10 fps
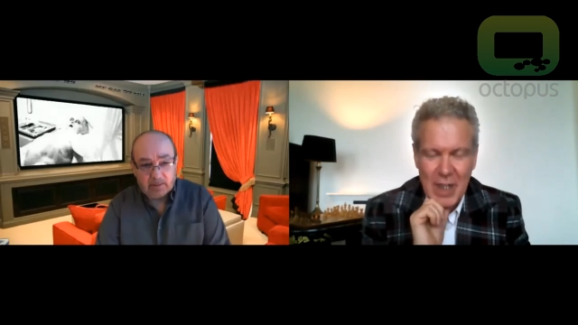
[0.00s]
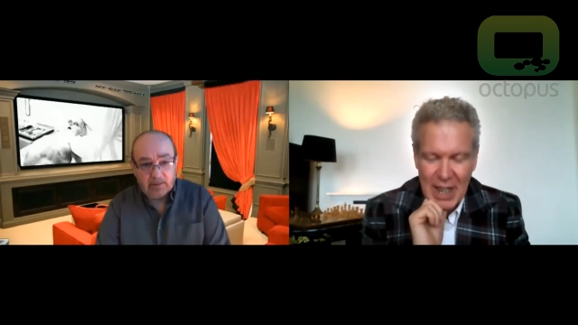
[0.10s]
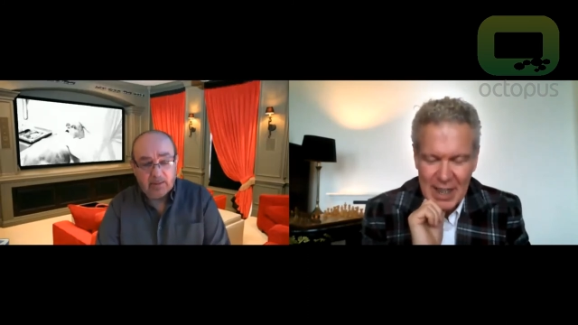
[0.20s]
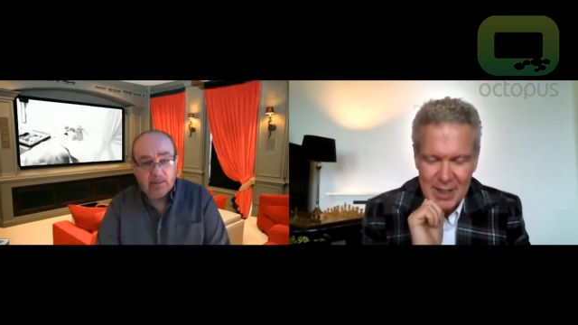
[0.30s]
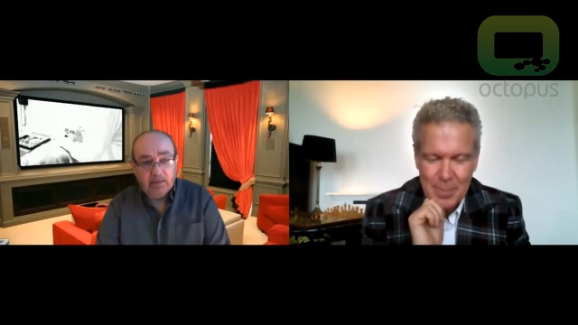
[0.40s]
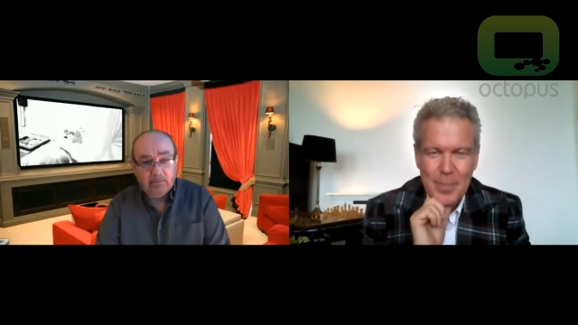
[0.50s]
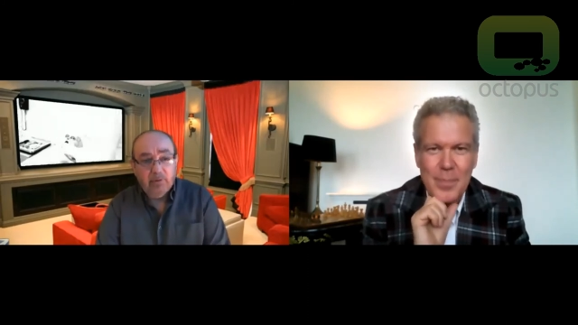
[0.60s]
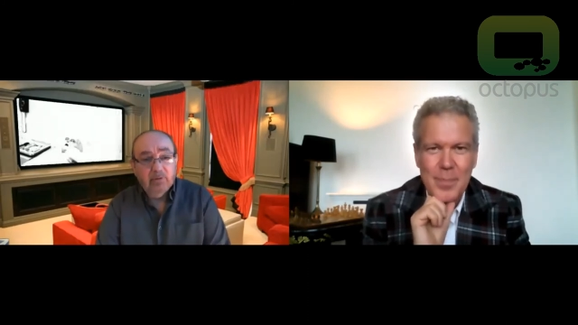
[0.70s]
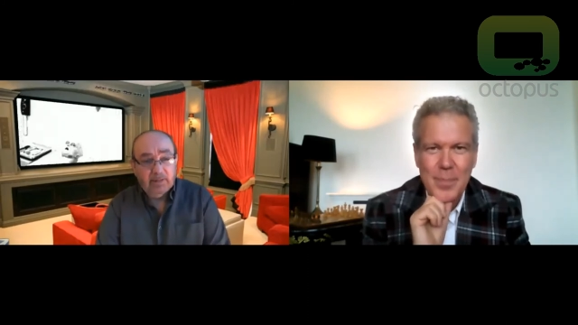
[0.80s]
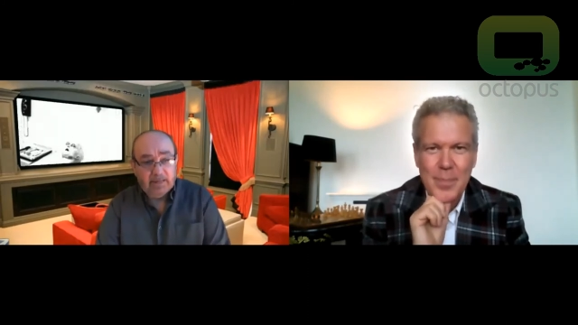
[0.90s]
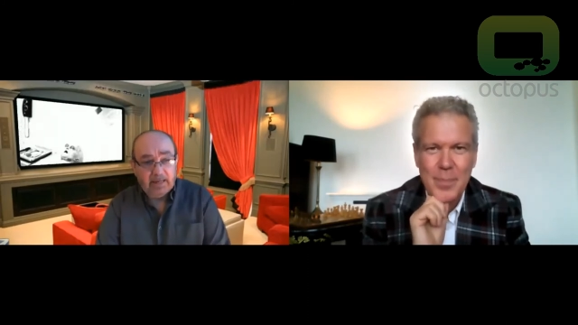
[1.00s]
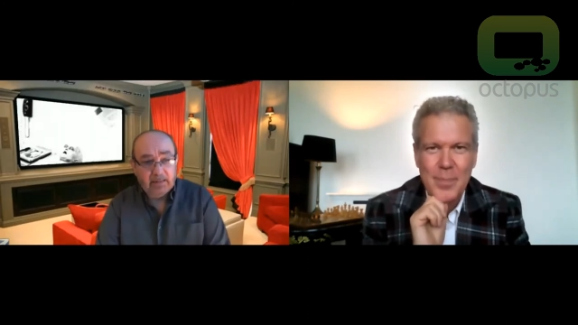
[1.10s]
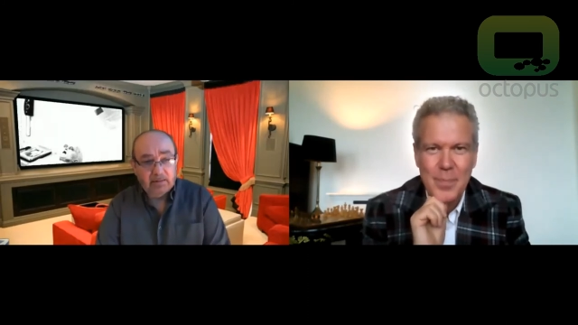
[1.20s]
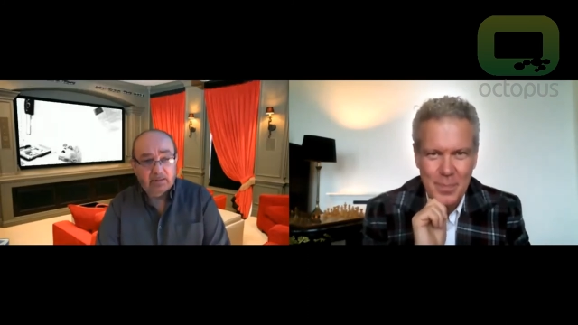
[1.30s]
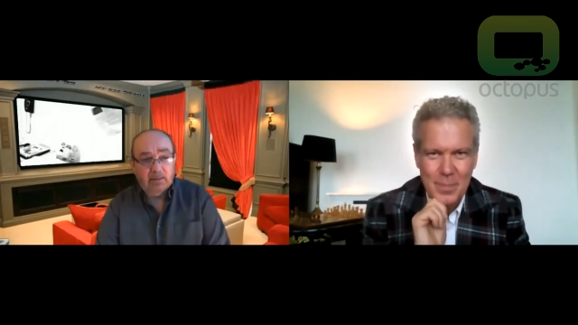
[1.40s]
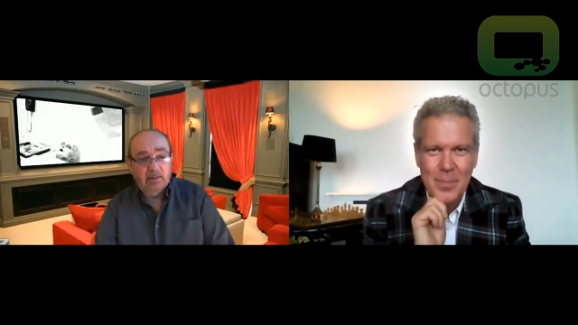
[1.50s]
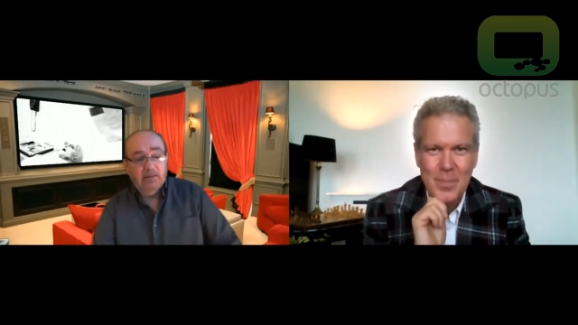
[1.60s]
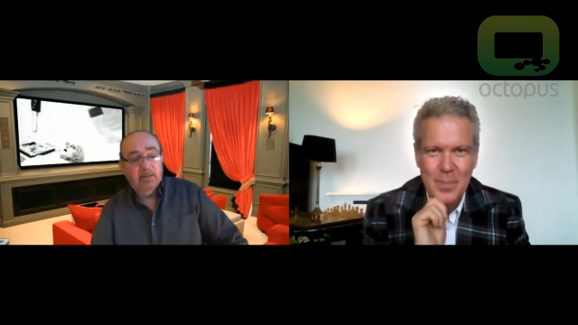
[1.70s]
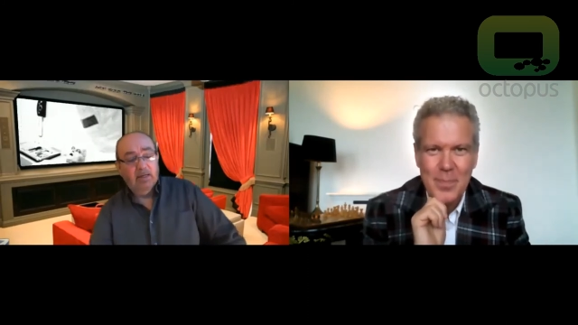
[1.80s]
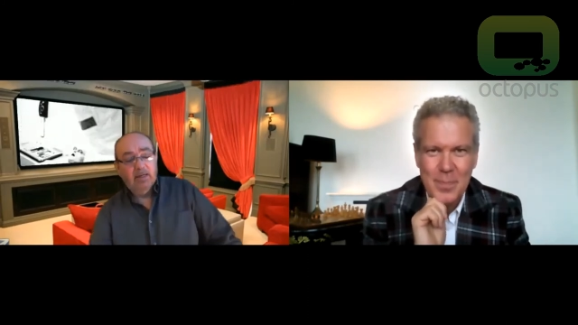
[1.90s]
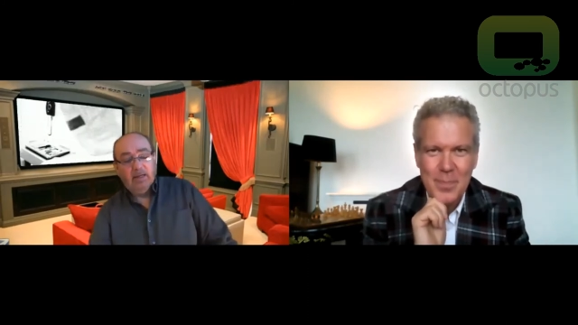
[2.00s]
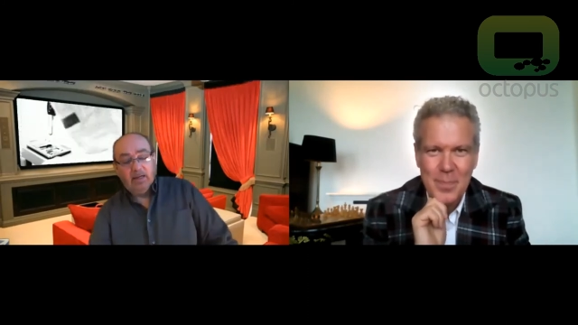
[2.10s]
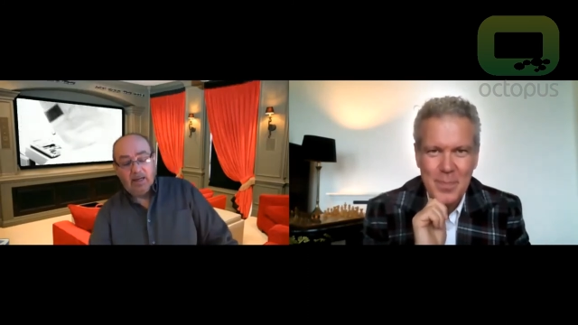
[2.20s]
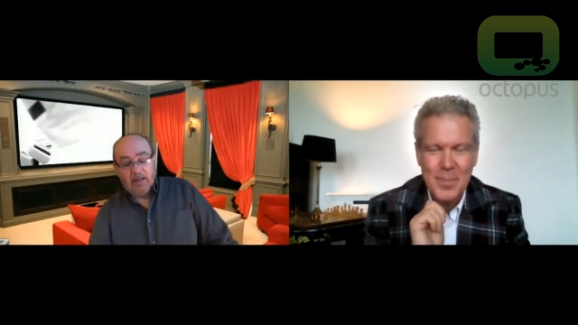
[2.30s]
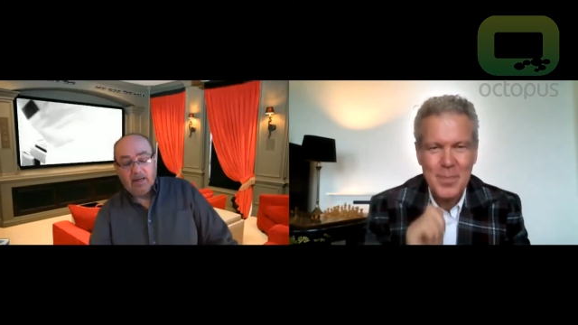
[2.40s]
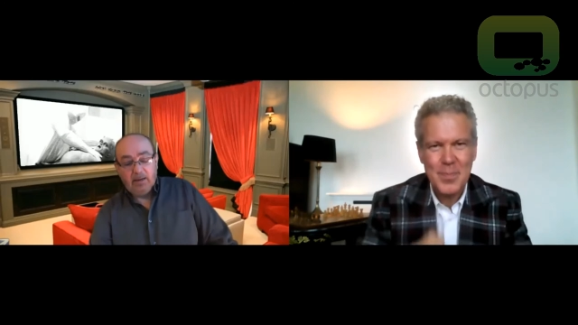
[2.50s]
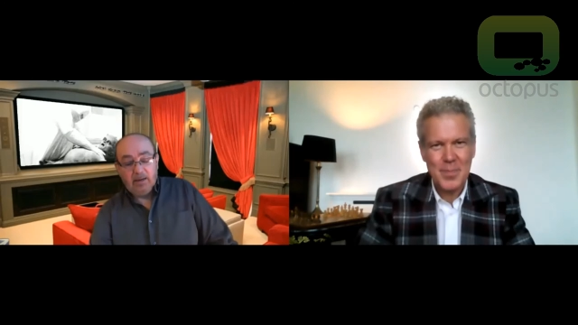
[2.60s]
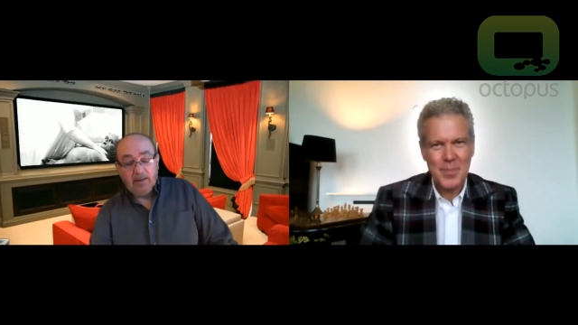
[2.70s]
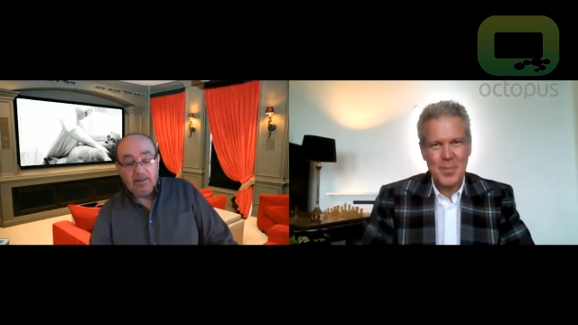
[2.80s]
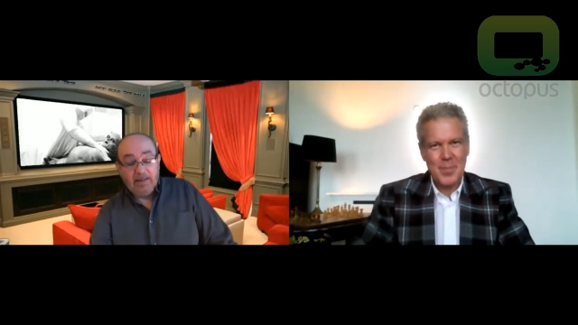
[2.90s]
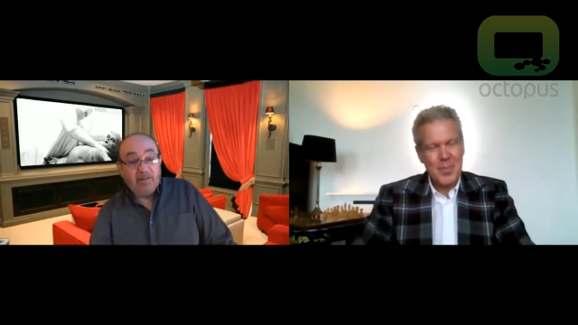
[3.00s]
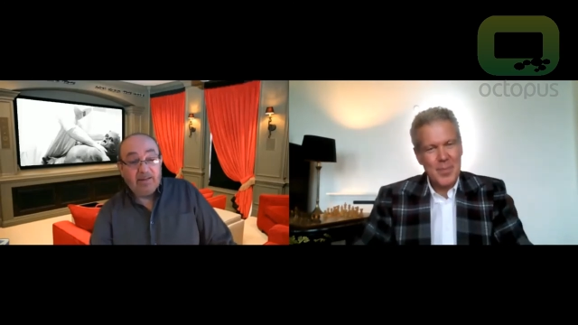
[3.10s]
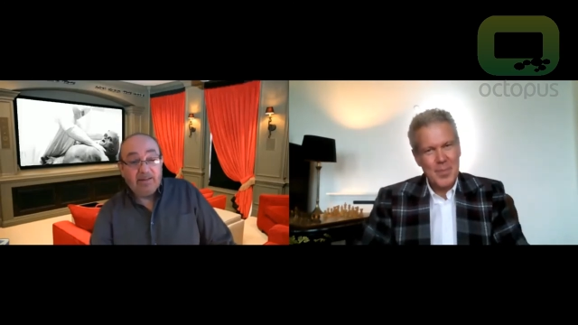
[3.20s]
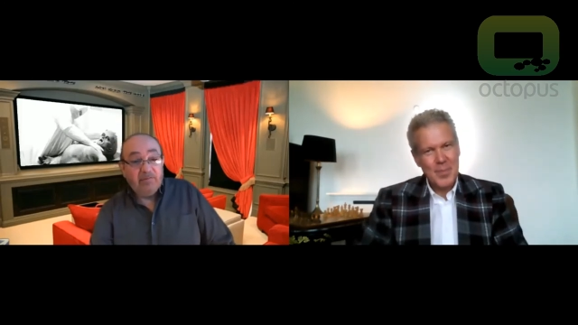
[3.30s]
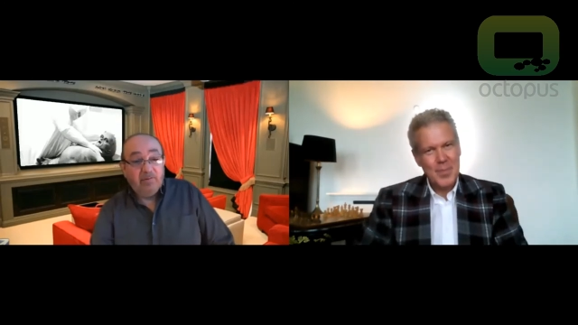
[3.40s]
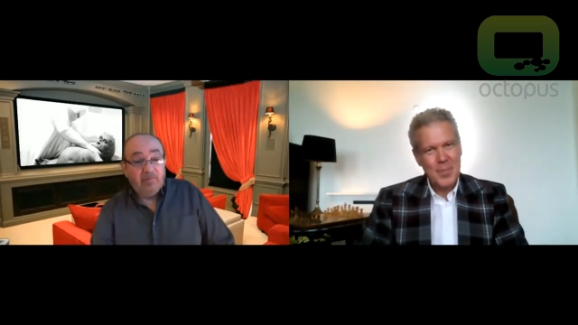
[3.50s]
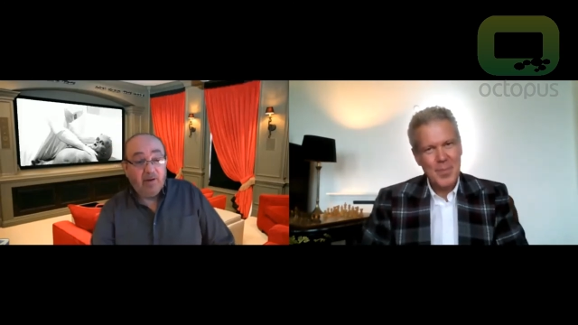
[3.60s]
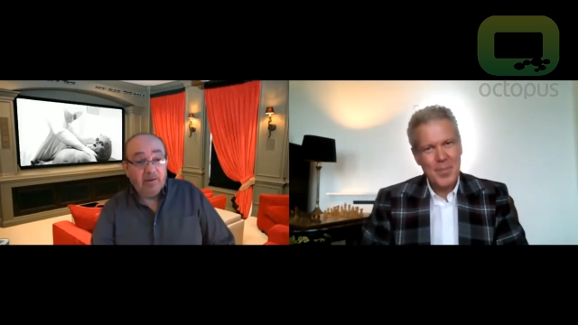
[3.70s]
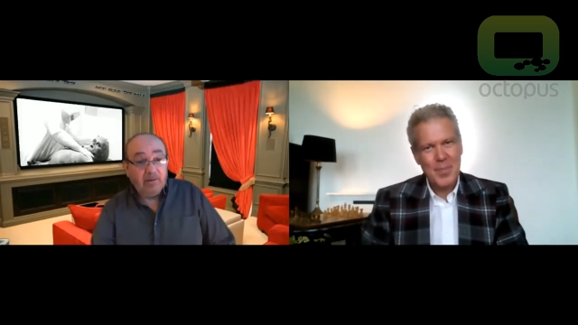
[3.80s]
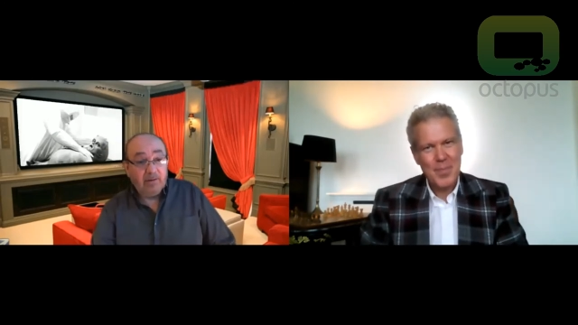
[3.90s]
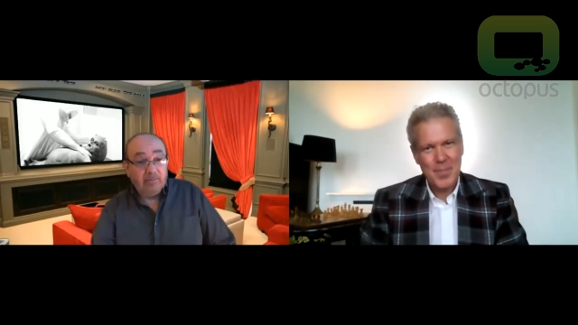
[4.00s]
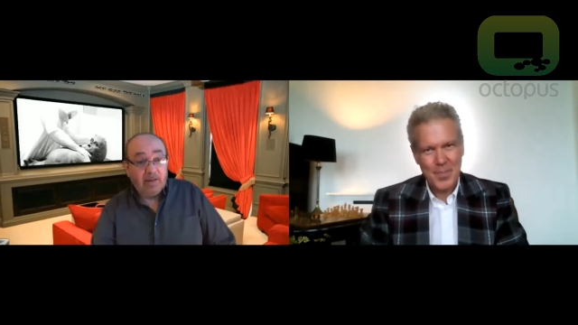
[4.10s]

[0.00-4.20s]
Speaker 1: yes. in Milton Keynes, and uh, and they did it for fun.